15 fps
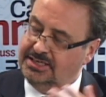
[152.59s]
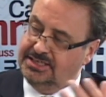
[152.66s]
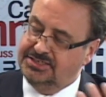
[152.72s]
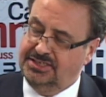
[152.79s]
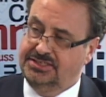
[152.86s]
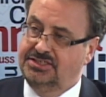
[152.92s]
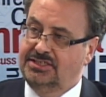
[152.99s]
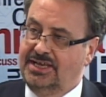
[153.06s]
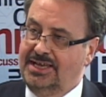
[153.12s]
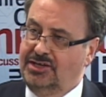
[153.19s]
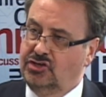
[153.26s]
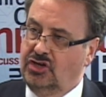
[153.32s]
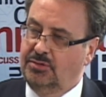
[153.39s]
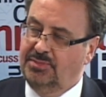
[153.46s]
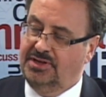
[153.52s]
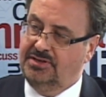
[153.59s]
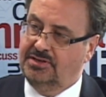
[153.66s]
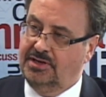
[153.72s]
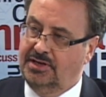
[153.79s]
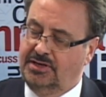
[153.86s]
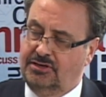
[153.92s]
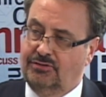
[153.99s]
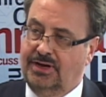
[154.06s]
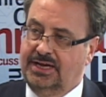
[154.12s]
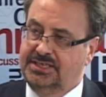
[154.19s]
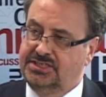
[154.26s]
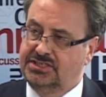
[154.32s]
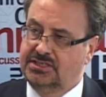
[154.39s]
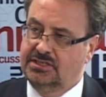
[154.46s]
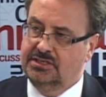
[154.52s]
since the economic
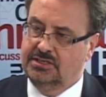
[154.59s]
crash.